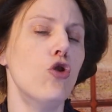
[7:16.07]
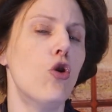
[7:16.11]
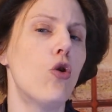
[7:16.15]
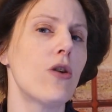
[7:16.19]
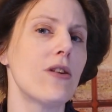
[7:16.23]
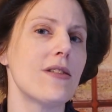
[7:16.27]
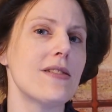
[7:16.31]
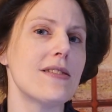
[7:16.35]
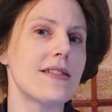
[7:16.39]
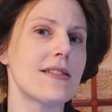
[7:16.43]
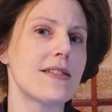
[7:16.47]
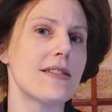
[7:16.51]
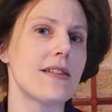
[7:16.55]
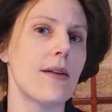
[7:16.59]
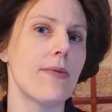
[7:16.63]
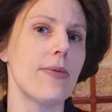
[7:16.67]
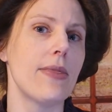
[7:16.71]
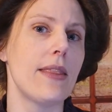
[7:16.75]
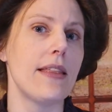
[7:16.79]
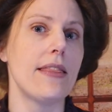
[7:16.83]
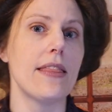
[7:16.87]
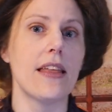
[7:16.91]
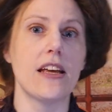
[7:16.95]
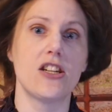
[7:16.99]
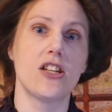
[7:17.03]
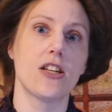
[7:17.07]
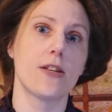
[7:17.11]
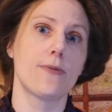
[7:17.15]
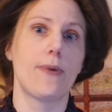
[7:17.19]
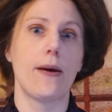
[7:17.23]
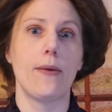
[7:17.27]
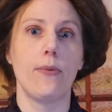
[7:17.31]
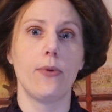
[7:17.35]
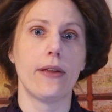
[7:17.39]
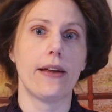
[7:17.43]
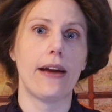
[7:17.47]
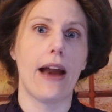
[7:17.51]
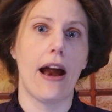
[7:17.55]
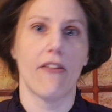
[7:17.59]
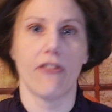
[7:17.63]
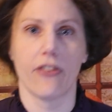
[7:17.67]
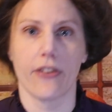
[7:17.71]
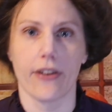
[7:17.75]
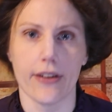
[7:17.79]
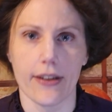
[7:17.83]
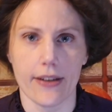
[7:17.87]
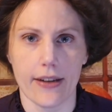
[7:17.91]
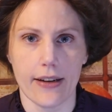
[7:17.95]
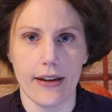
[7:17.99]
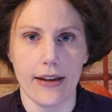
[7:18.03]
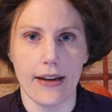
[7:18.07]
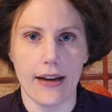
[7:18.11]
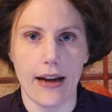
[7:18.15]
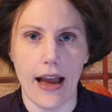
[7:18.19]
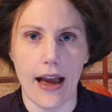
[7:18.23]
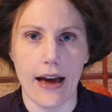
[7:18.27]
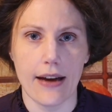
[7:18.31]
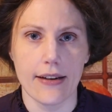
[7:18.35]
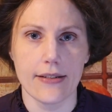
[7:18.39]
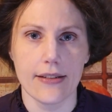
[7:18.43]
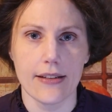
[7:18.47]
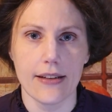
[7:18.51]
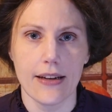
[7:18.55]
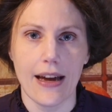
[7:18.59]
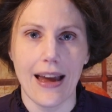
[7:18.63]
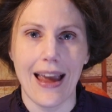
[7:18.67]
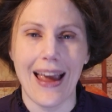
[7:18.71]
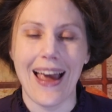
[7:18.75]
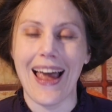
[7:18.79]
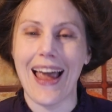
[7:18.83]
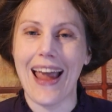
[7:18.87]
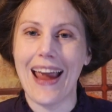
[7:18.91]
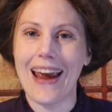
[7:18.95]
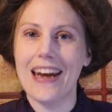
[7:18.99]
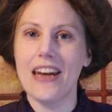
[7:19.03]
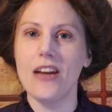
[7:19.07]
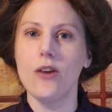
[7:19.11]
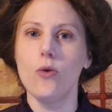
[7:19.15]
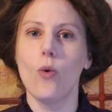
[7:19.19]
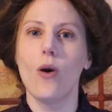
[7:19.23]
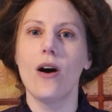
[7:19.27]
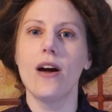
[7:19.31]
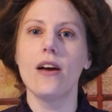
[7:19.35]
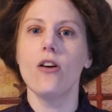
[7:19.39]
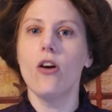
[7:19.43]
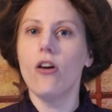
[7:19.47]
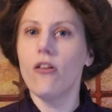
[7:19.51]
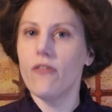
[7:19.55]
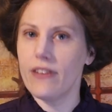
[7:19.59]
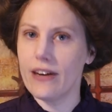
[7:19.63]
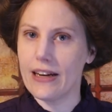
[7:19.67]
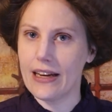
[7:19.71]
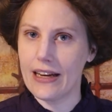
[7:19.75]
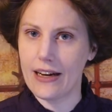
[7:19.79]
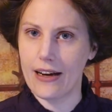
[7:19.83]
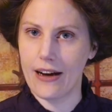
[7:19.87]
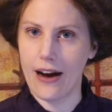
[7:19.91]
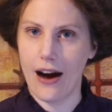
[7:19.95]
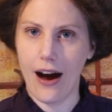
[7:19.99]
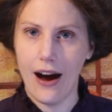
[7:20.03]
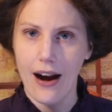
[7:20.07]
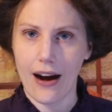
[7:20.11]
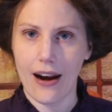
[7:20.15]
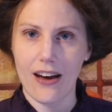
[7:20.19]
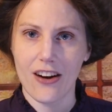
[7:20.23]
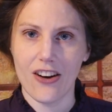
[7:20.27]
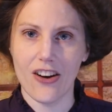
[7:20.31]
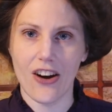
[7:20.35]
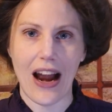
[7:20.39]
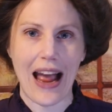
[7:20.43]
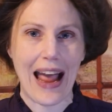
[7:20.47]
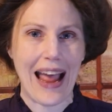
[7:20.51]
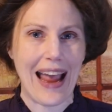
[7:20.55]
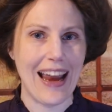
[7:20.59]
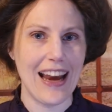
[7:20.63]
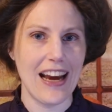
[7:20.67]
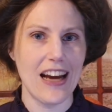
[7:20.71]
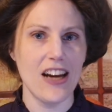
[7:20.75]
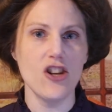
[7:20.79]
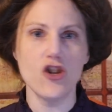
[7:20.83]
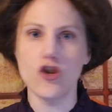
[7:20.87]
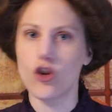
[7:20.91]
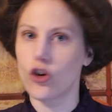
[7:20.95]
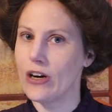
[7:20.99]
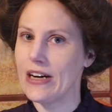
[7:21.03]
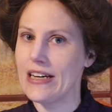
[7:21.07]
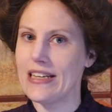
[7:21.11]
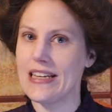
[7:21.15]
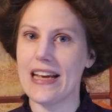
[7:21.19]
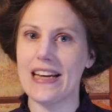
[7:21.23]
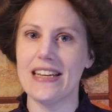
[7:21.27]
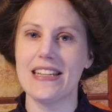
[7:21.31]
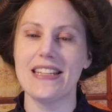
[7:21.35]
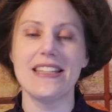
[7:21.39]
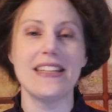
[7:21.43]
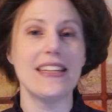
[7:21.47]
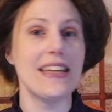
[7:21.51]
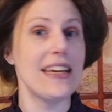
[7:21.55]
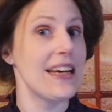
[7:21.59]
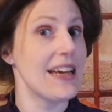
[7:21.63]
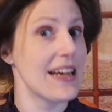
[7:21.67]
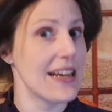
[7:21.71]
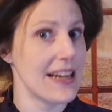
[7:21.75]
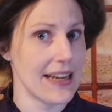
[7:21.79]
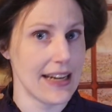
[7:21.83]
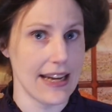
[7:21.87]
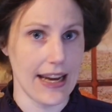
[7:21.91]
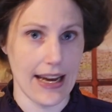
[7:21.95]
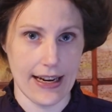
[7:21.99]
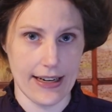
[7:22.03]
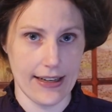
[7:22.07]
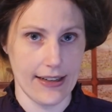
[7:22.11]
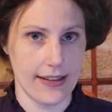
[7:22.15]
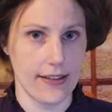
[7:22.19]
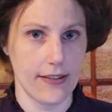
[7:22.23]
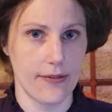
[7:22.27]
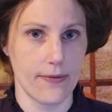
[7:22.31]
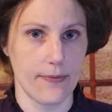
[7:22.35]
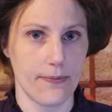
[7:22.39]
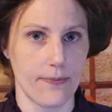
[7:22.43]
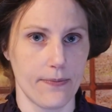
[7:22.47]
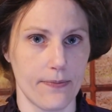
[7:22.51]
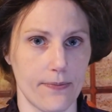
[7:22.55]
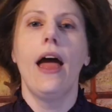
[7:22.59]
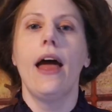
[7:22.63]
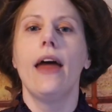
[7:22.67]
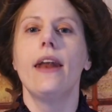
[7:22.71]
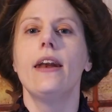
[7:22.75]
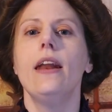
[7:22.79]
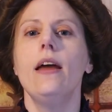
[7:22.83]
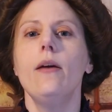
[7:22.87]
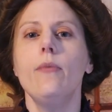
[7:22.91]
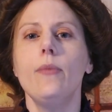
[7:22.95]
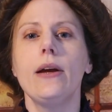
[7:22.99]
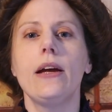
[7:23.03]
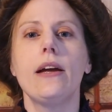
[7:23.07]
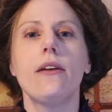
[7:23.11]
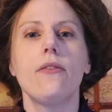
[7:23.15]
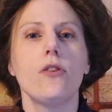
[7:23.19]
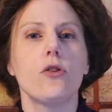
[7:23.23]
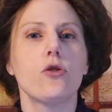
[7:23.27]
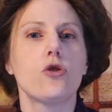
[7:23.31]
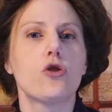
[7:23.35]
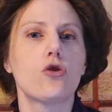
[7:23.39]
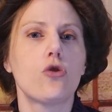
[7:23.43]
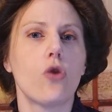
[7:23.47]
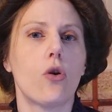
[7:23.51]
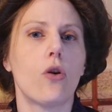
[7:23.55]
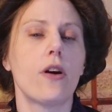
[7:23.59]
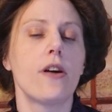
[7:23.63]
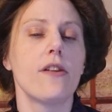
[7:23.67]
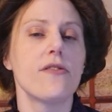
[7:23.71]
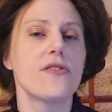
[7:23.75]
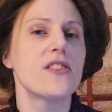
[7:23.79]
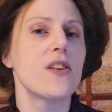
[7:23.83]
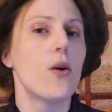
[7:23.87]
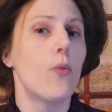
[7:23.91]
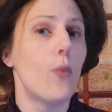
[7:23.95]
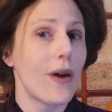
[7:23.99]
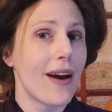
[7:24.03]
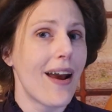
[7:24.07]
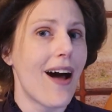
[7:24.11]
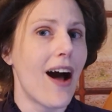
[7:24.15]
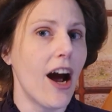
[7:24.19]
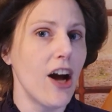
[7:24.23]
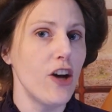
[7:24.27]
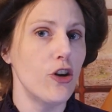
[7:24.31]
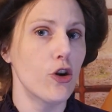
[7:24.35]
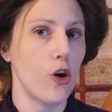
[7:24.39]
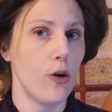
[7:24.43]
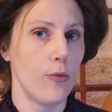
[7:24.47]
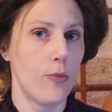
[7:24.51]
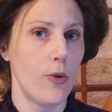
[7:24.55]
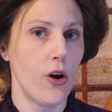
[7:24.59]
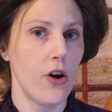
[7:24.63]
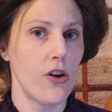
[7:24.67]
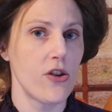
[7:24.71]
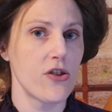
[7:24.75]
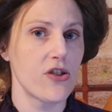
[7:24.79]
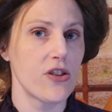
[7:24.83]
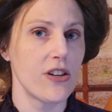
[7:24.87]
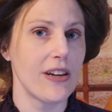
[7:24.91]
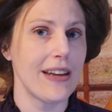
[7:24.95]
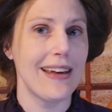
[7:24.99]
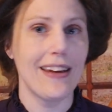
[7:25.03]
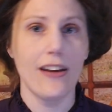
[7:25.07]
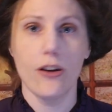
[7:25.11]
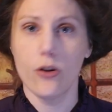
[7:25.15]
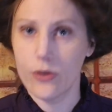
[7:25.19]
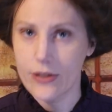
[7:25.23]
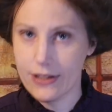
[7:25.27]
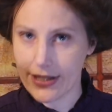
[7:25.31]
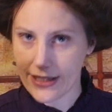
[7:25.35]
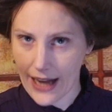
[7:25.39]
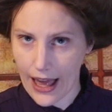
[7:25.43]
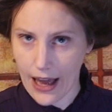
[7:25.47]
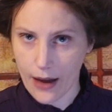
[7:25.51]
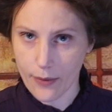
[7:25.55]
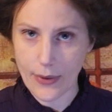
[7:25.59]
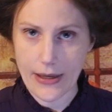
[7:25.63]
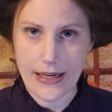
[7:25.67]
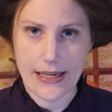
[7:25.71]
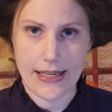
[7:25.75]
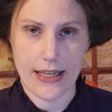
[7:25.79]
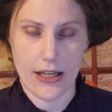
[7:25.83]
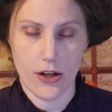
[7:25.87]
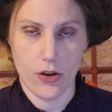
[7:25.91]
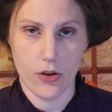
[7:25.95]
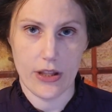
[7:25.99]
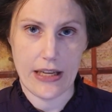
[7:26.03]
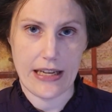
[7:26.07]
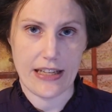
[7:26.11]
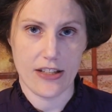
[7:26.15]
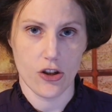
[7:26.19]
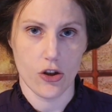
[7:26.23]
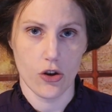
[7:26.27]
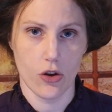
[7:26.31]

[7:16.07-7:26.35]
nor is it something that just people in Africa can get. Anyone of any color, age, or identity can get it. And let me give you a story of someone I know personally who has allowed me to tell their